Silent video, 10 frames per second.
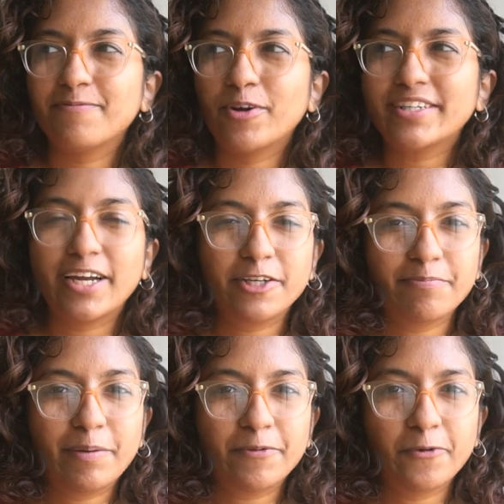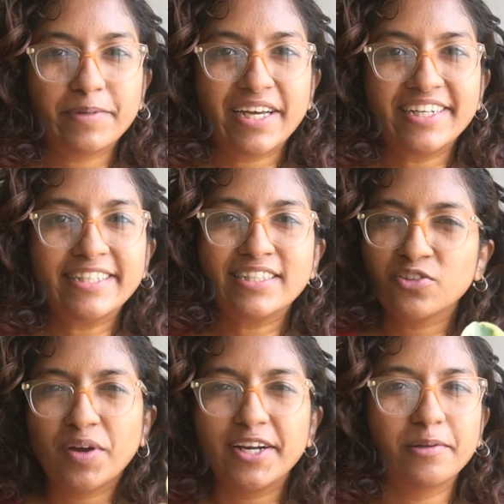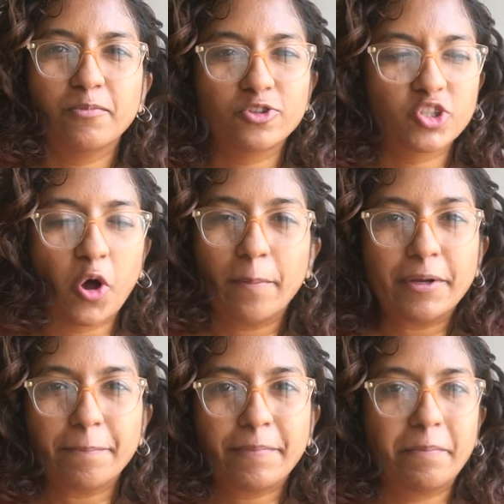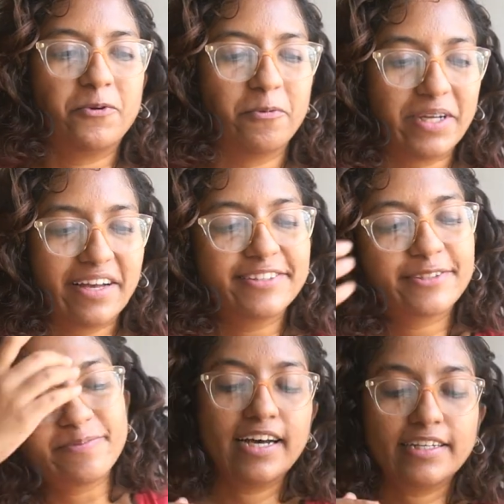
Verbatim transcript: what kind of peperomia it is. It's one of the most common peperomias.